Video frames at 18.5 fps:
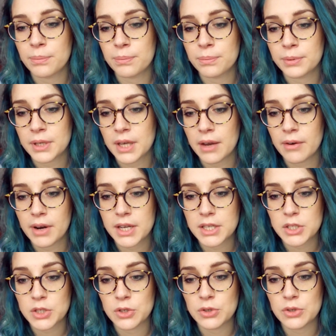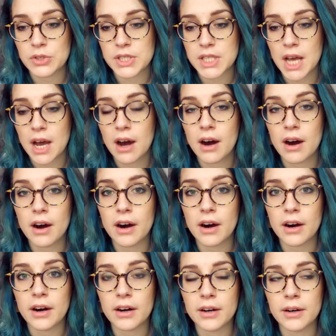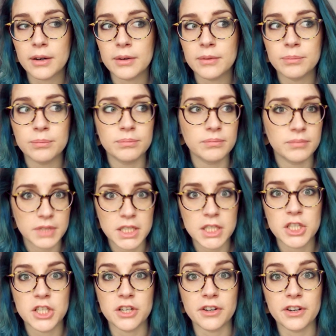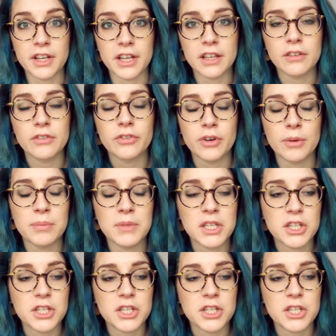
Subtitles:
characters are Nigeria, perhaps,